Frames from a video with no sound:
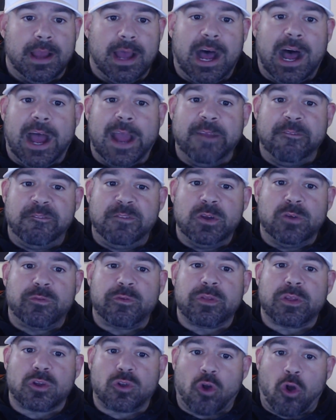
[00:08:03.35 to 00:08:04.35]
I feel
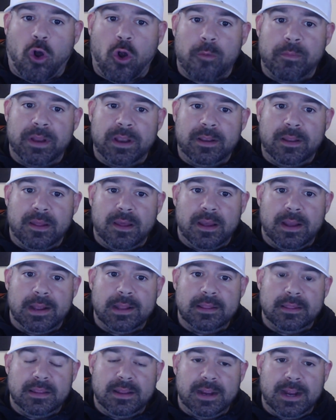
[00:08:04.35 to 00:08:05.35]
for the carbon,
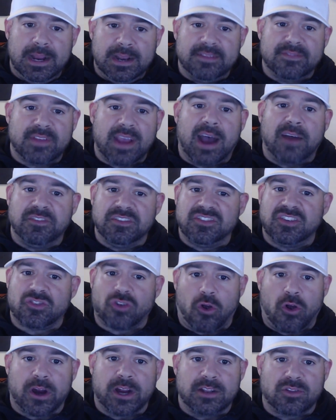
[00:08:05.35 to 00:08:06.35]
it's obviously
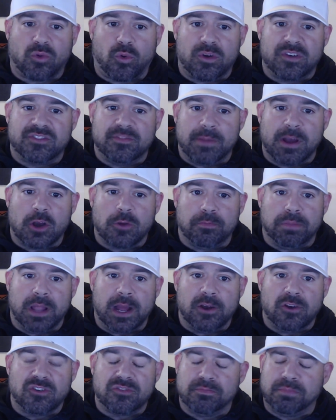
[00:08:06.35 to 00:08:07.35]
targeted towards the better
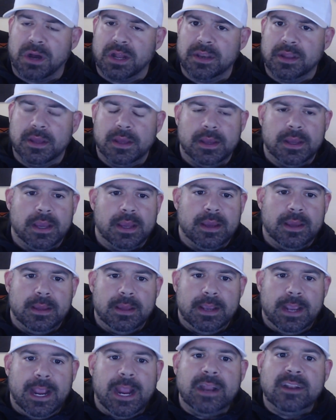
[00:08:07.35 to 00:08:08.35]
players, but
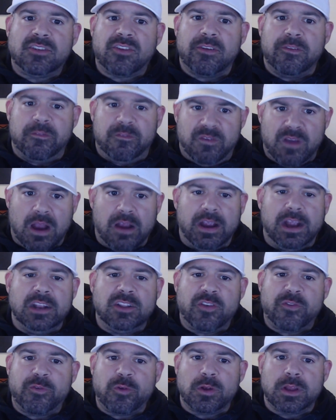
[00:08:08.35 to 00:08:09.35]

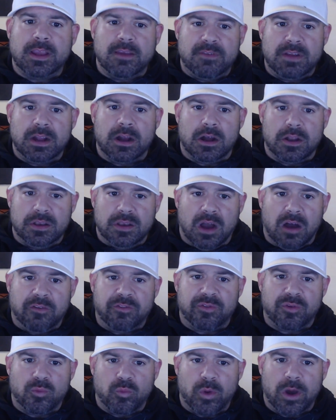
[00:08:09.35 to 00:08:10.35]
it's forgiving
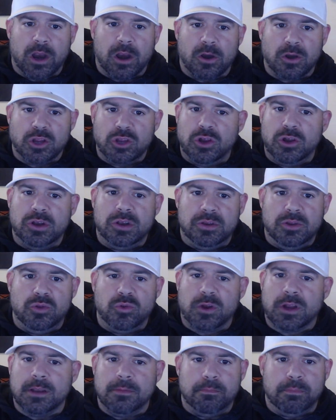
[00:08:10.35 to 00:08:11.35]
enough where you
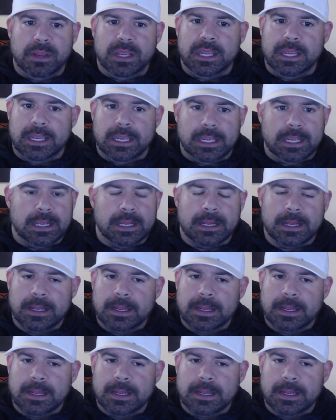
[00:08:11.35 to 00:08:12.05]
can be